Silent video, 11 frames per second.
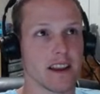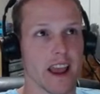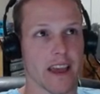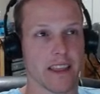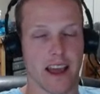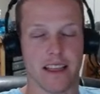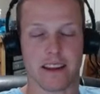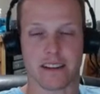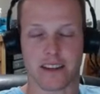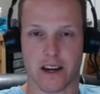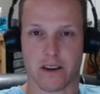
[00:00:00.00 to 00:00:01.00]
and they had like
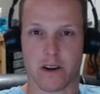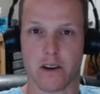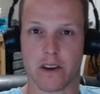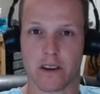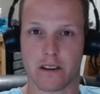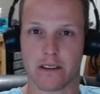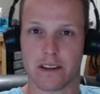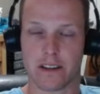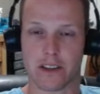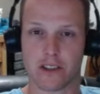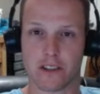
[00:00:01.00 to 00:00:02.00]
this karaoke
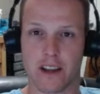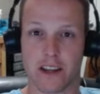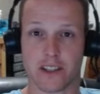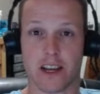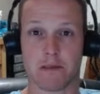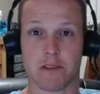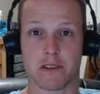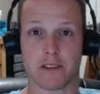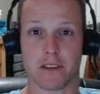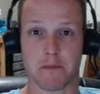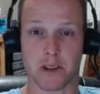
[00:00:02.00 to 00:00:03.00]
edition, and she got there and
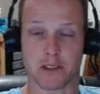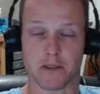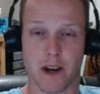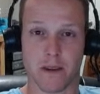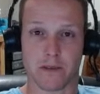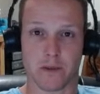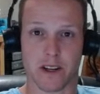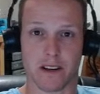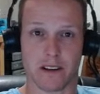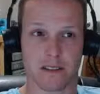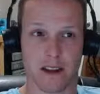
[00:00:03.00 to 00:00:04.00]
sung Buster Rhymes where he
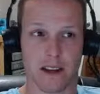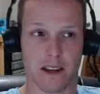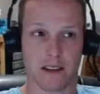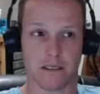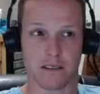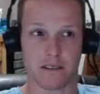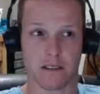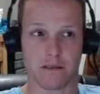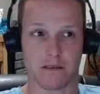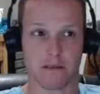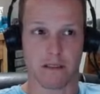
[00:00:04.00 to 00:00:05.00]
does like
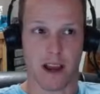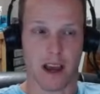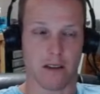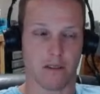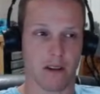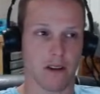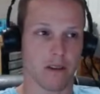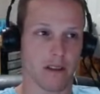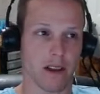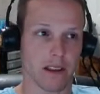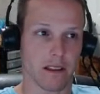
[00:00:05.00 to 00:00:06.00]
I don't know
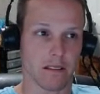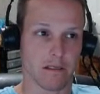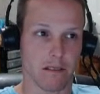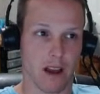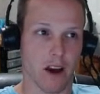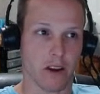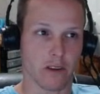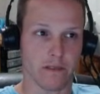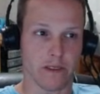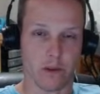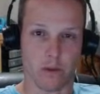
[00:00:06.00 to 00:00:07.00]
like
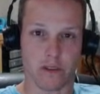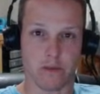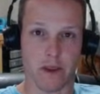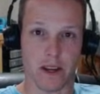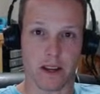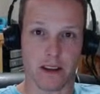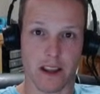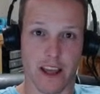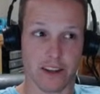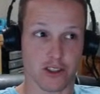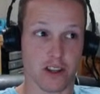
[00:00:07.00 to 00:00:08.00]
150 words a minute,
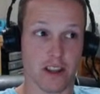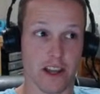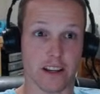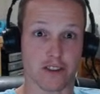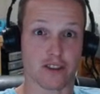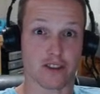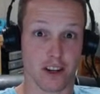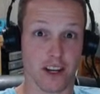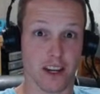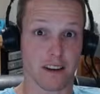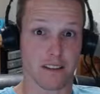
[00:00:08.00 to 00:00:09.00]
and she like
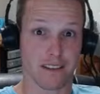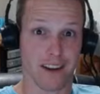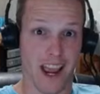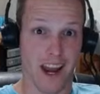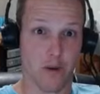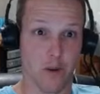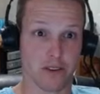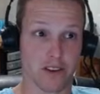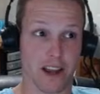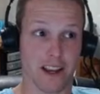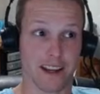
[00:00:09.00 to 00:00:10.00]
sung it, and everyone was
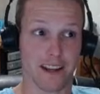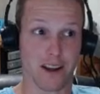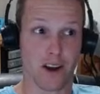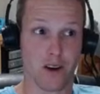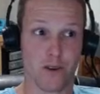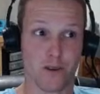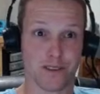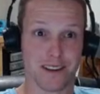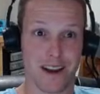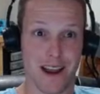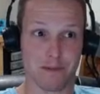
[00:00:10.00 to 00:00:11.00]
like, "Oh
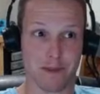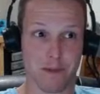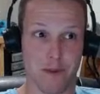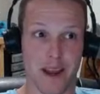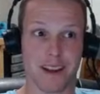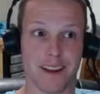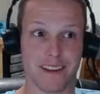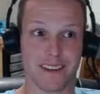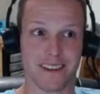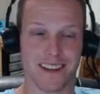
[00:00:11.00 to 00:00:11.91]
snap, Topanga!"